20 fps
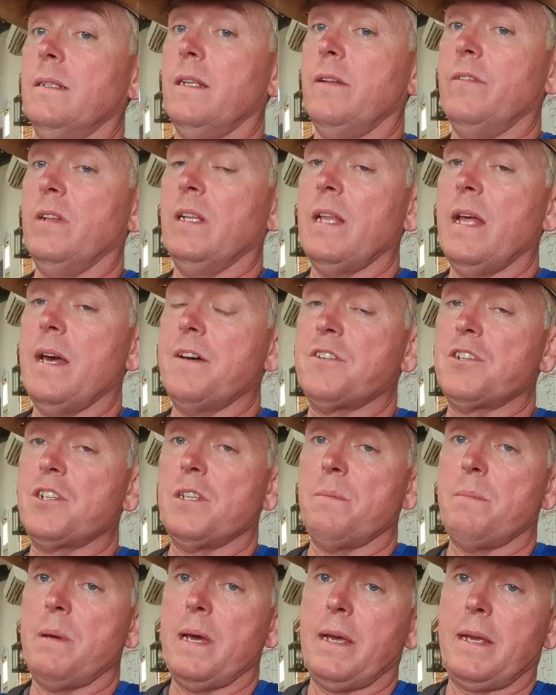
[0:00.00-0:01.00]
Lovely lounge
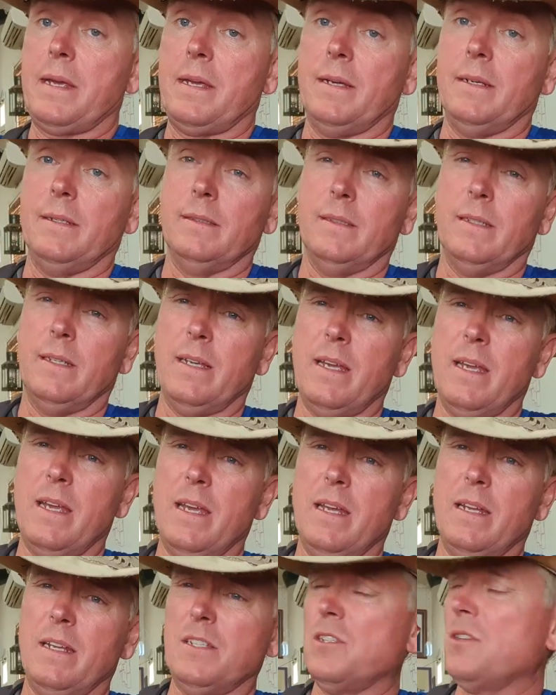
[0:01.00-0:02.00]
at the back.
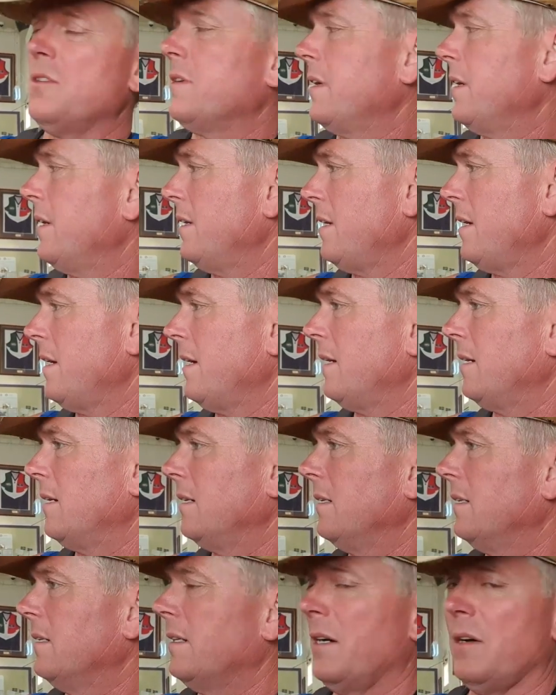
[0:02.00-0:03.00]
And it's got
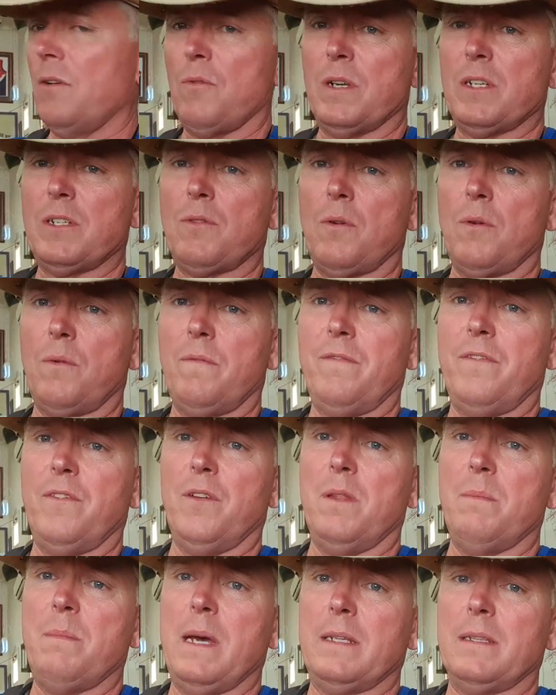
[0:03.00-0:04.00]
a restaurant
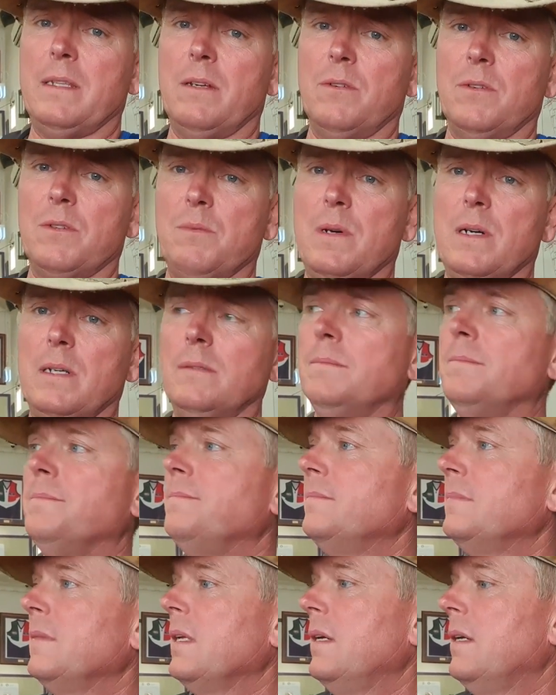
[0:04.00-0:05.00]
further back there as well.
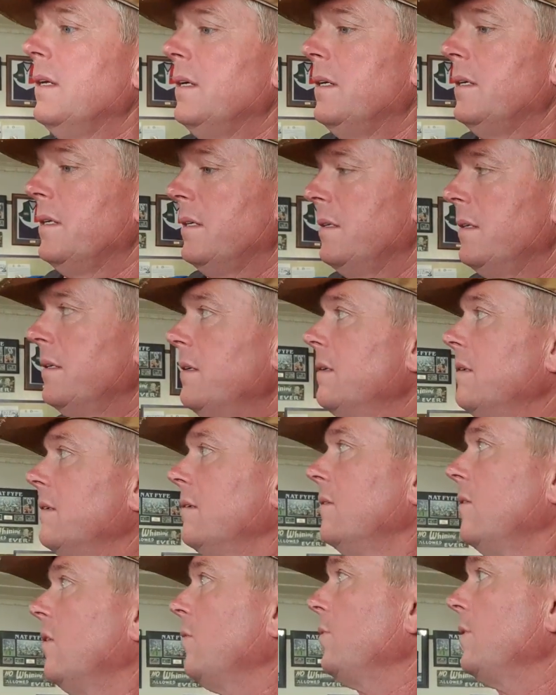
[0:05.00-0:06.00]

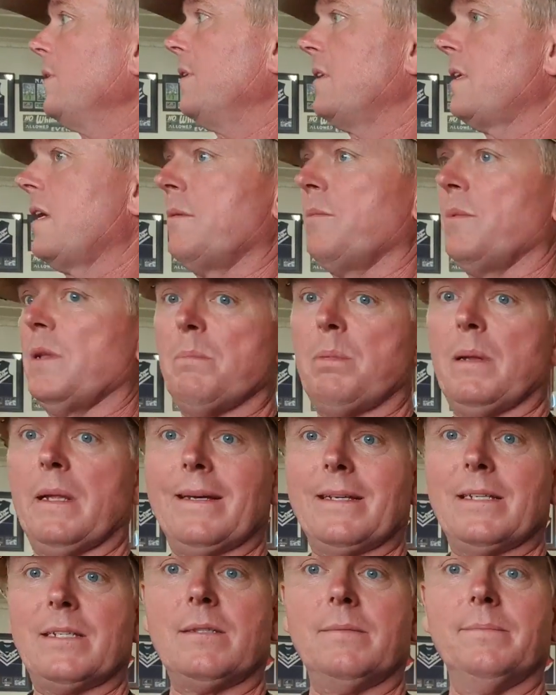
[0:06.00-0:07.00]
But what they've done with the
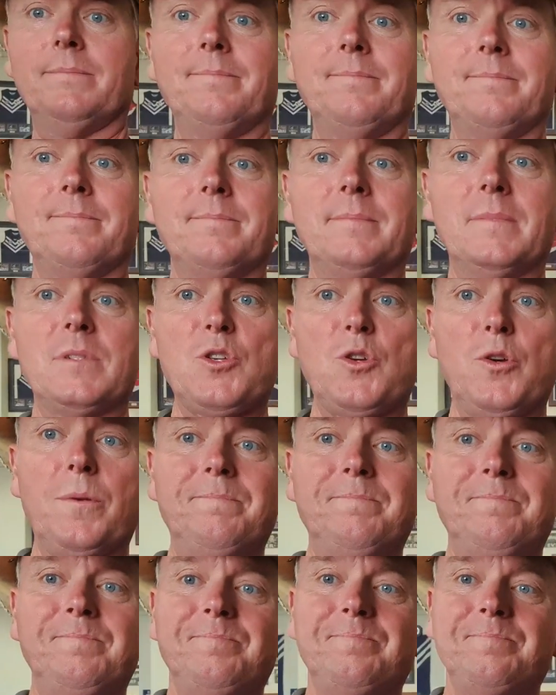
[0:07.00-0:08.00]
place, it's good.